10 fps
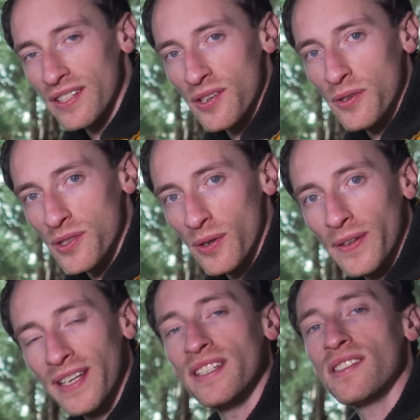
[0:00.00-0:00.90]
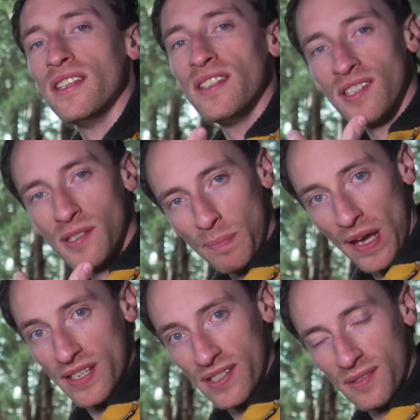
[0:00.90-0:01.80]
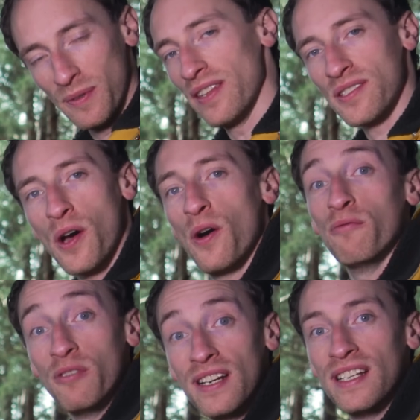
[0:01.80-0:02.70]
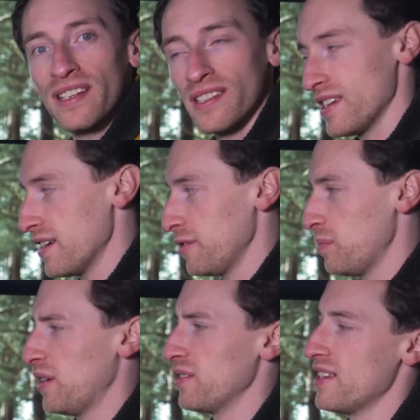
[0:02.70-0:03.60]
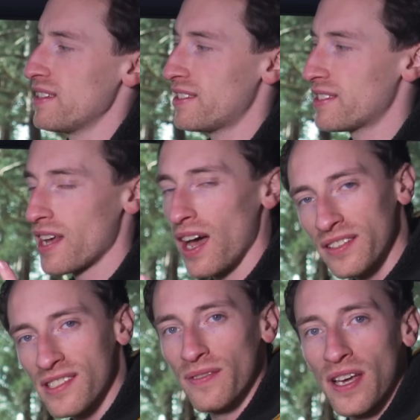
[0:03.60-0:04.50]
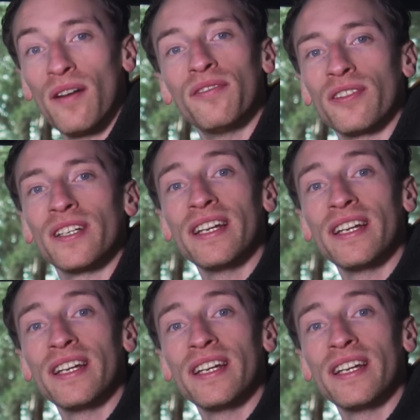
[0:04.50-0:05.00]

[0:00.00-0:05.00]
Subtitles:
the Tucson, it's space where this car really excels, because there's tons of it up front,